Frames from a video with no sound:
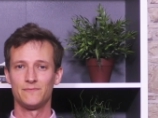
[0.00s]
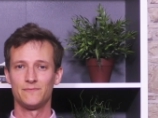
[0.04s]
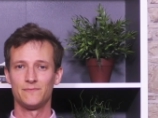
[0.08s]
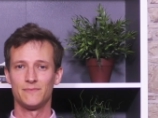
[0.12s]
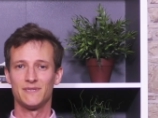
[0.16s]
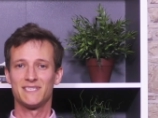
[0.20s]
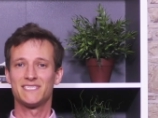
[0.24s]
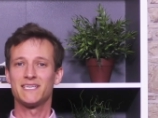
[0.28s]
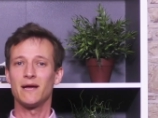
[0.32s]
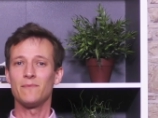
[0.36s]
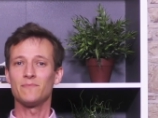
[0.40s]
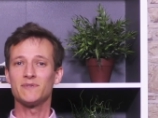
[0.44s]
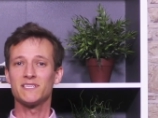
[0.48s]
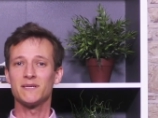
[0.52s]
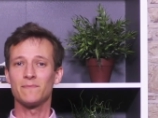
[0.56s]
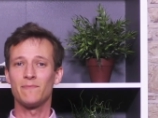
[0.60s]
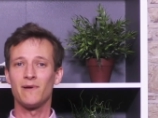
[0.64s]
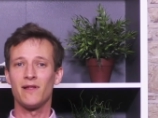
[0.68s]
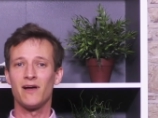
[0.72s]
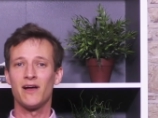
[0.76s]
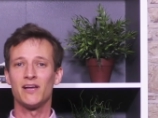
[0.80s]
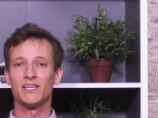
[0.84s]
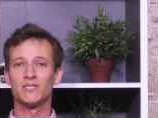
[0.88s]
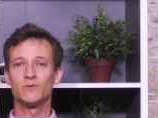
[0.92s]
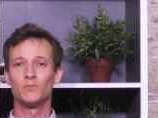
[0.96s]
Some
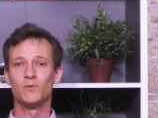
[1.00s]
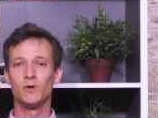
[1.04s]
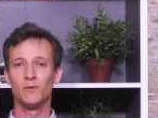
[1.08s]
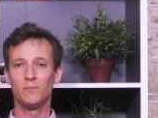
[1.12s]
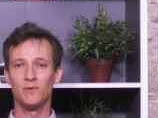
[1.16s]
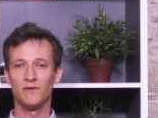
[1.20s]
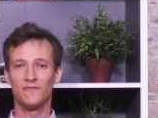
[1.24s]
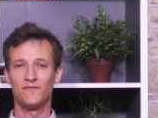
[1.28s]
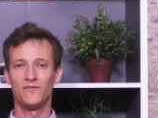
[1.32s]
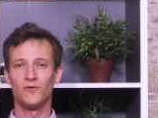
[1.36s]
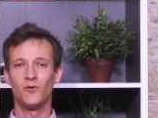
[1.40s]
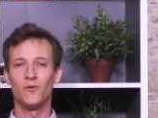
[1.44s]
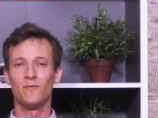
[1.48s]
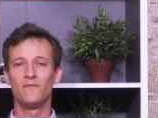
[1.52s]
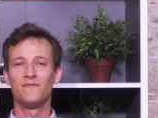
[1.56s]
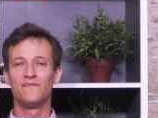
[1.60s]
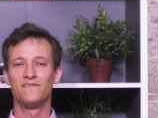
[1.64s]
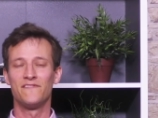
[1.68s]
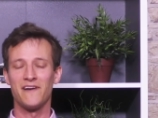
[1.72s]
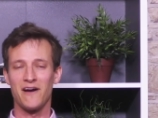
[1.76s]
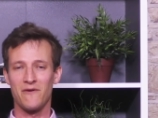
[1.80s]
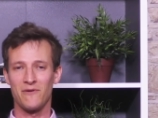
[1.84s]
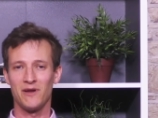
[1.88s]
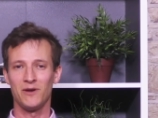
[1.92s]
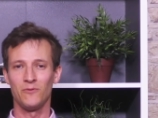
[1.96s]
suppliers will perform
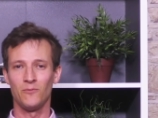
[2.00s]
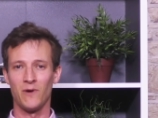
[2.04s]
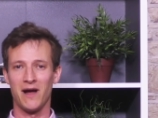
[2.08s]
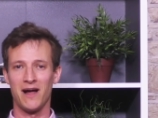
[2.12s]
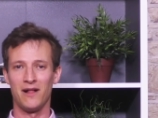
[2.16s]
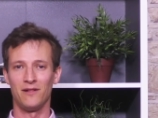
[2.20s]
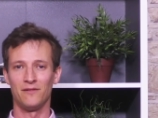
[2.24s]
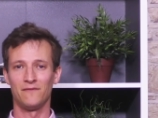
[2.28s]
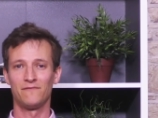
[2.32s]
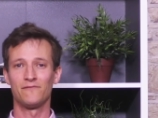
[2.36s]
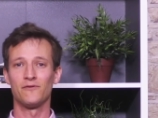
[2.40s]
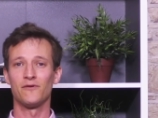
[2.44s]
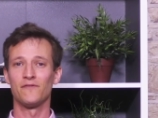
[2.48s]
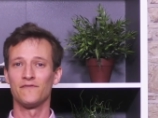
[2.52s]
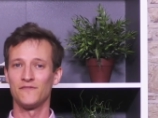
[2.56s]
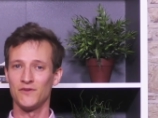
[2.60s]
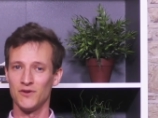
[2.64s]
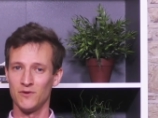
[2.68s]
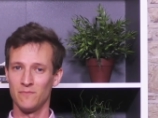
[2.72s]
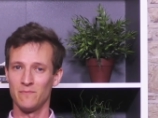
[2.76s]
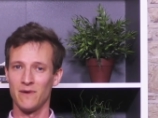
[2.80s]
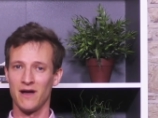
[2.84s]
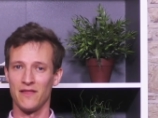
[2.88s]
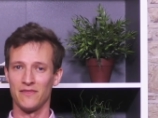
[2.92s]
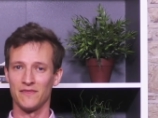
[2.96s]
very well for a
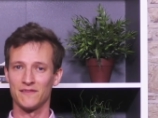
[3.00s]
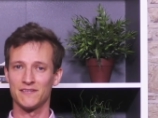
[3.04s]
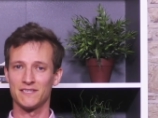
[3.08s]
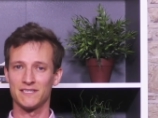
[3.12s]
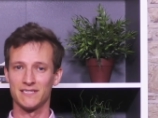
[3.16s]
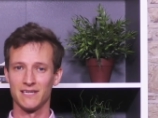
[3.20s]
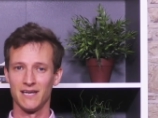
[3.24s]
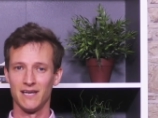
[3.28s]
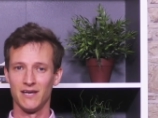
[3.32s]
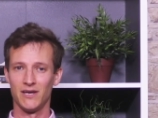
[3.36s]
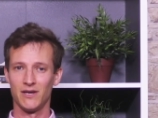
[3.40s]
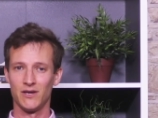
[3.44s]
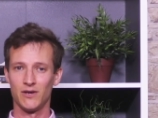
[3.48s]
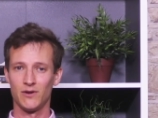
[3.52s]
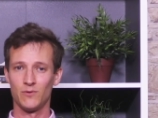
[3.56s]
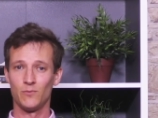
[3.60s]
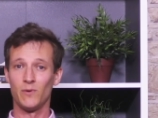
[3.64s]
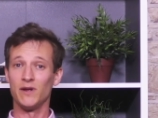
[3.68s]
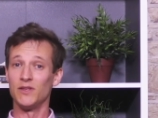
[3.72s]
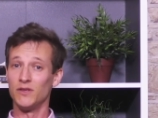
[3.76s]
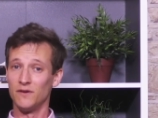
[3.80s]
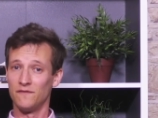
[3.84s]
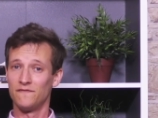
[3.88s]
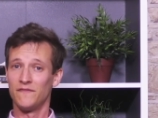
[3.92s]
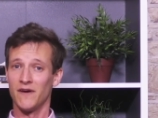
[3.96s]
few months,
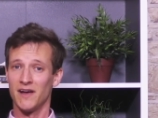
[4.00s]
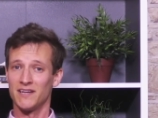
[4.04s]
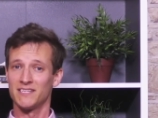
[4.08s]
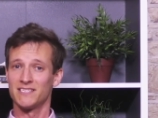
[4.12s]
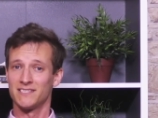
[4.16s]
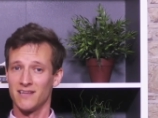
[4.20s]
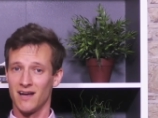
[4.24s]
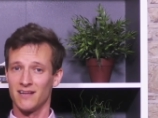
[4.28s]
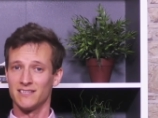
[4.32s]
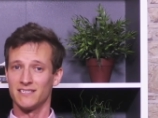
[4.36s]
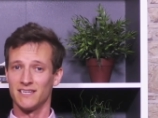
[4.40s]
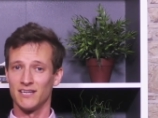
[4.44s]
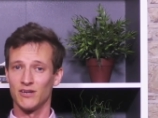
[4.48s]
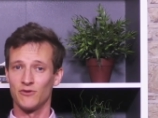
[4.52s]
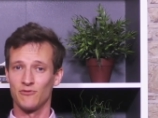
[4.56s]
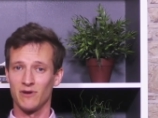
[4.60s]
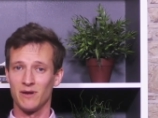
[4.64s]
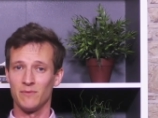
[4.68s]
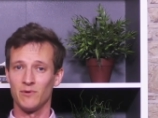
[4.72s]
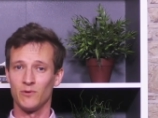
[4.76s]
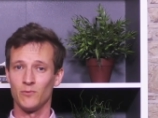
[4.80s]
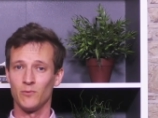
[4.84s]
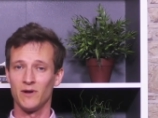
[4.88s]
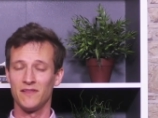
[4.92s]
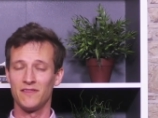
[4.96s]
when you first start an
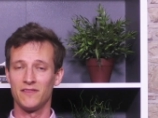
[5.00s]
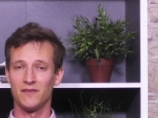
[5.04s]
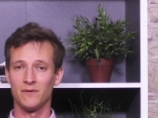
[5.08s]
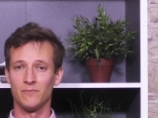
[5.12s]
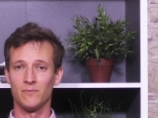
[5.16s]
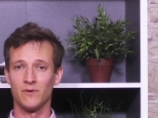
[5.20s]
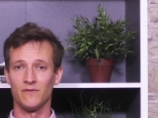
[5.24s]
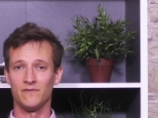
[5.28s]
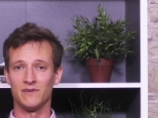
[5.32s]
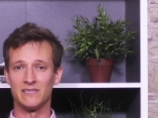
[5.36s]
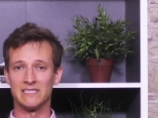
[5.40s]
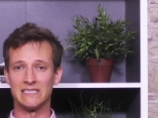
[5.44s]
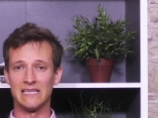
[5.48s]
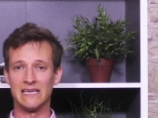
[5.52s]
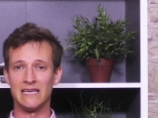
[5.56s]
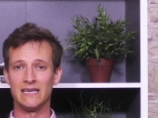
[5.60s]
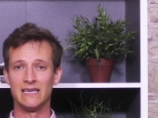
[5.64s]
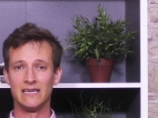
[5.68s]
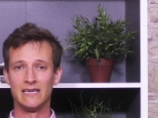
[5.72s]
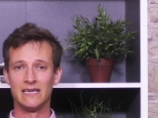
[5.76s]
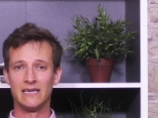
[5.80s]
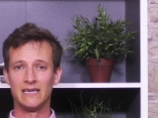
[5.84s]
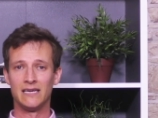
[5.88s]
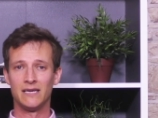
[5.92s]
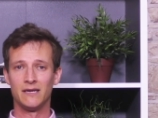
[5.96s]
agreement with them, obviously,
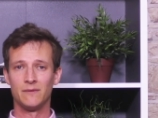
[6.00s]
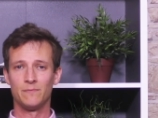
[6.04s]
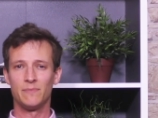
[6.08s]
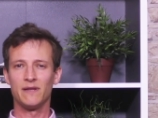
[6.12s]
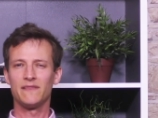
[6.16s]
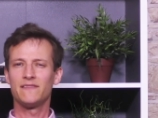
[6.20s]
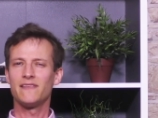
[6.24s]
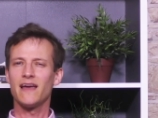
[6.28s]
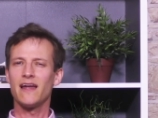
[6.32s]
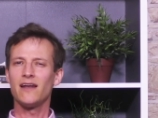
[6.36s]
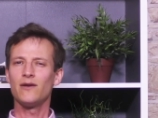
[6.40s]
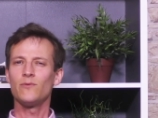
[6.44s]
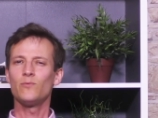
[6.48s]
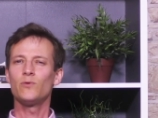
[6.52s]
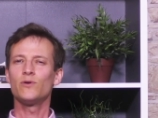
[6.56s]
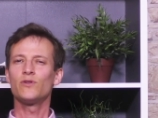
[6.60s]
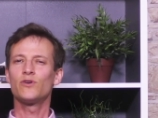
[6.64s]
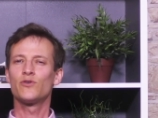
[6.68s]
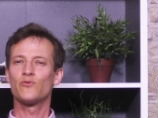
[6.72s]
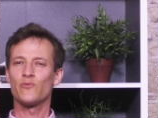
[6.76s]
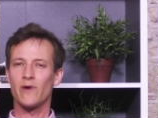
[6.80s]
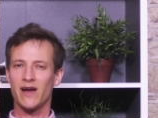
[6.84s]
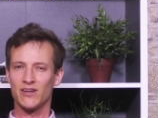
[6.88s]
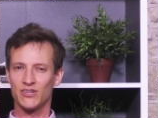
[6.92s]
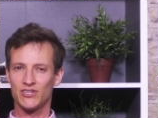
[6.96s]
but then will
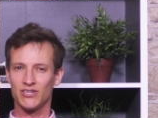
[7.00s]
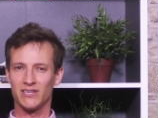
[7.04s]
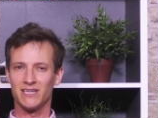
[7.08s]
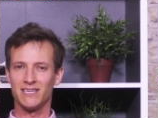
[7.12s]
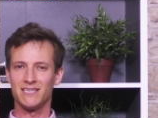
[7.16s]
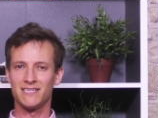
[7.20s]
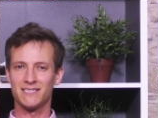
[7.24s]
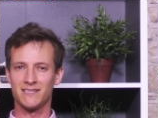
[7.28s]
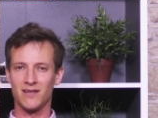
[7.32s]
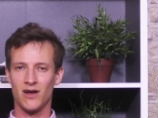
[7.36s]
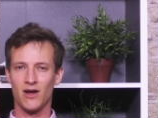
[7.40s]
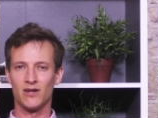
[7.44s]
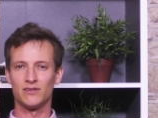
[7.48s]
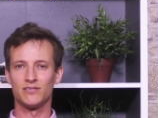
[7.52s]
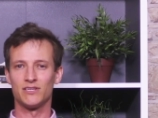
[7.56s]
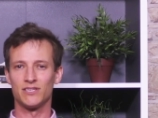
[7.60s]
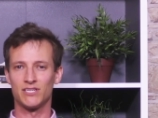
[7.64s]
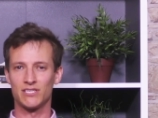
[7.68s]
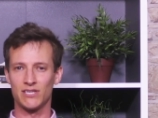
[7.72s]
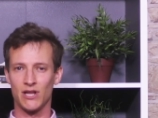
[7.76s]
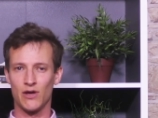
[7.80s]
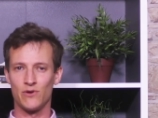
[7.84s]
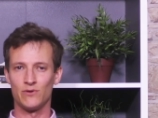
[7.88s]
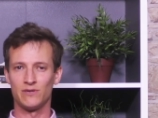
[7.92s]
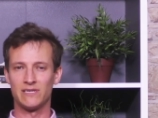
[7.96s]
gradually start to
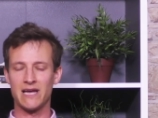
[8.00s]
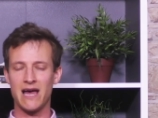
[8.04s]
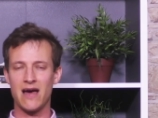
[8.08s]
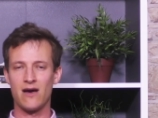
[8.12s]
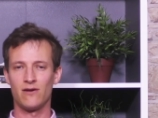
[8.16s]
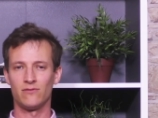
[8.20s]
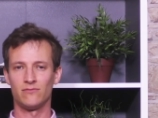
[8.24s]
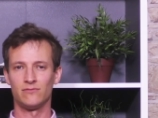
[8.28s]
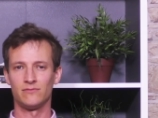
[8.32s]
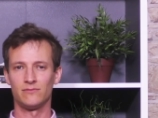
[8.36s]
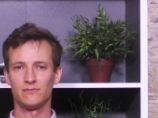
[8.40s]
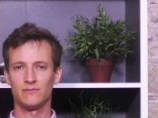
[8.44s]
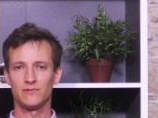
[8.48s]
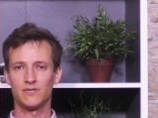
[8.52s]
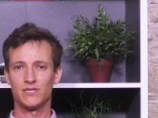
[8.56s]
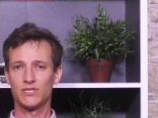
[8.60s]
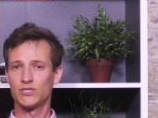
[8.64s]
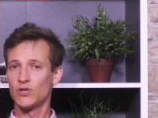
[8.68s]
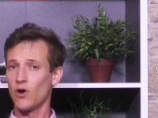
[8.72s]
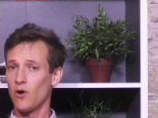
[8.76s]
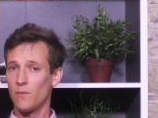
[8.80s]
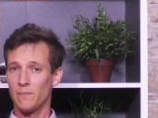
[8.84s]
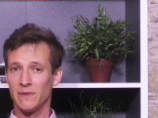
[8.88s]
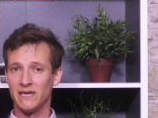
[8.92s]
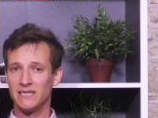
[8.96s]
slow down,
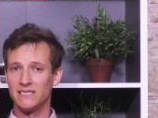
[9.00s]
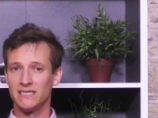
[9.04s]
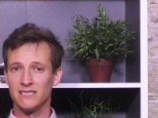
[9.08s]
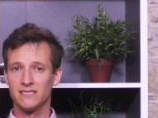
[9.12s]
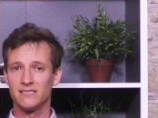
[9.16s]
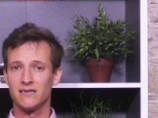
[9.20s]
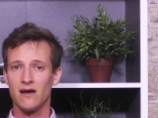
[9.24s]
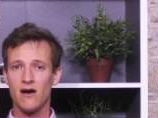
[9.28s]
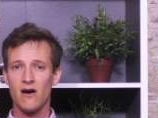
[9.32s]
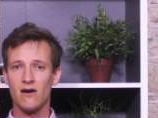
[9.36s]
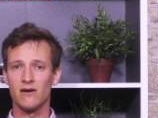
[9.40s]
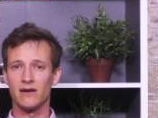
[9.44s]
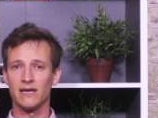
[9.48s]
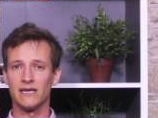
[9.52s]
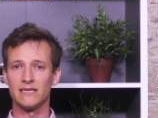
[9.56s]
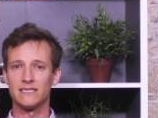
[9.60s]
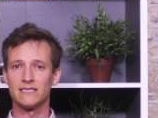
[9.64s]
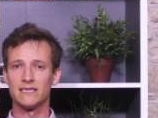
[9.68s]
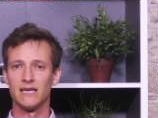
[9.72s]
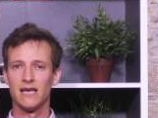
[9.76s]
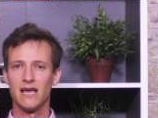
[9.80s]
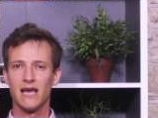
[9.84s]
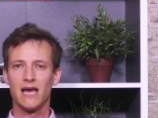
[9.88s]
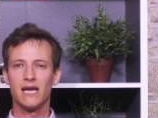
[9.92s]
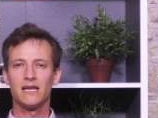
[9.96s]
stop meeting targets,
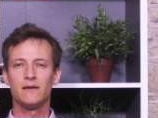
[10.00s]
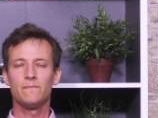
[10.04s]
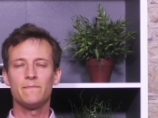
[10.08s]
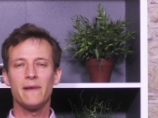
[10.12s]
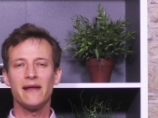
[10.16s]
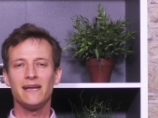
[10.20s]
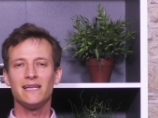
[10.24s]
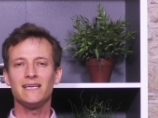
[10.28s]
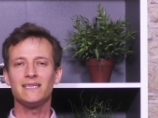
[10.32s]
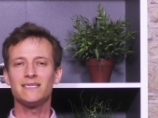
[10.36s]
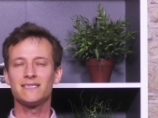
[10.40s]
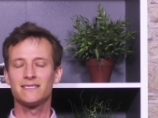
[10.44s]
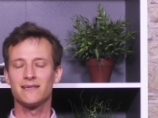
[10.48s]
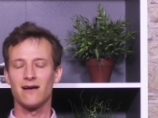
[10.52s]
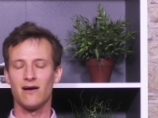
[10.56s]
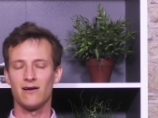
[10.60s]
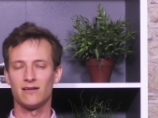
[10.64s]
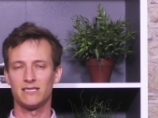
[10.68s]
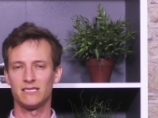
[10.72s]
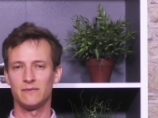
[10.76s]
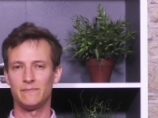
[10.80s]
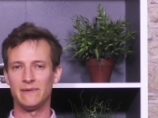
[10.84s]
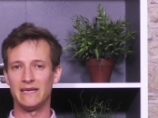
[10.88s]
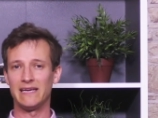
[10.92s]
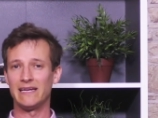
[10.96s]
and many start
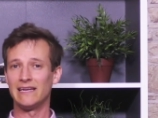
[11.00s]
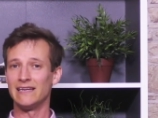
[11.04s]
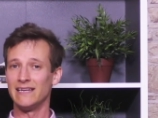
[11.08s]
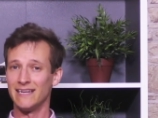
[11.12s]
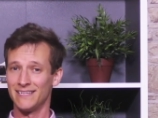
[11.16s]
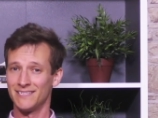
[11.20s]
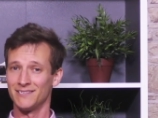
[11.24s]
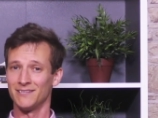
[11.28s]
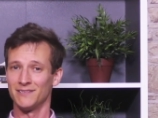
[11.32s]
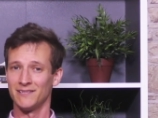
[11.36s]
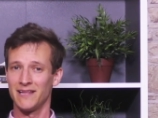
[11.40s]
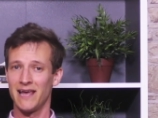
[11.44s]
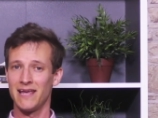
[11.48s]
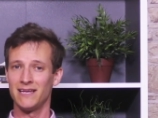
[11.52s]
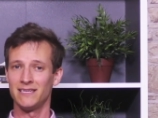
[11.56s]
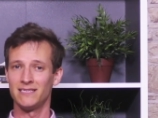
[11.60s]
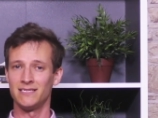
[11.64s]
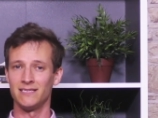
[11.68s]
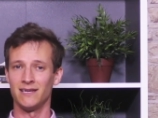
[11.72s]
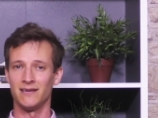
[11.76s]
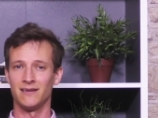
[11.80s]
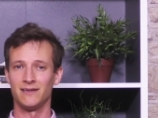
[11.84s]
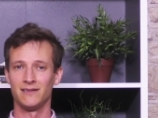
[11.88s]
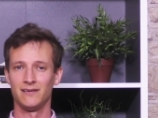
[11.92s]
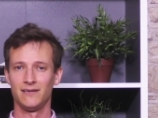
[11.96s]
to be a little
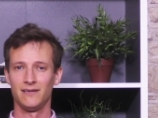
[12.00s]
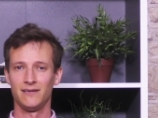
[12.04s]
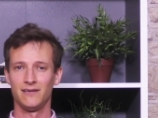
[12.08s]
lazier.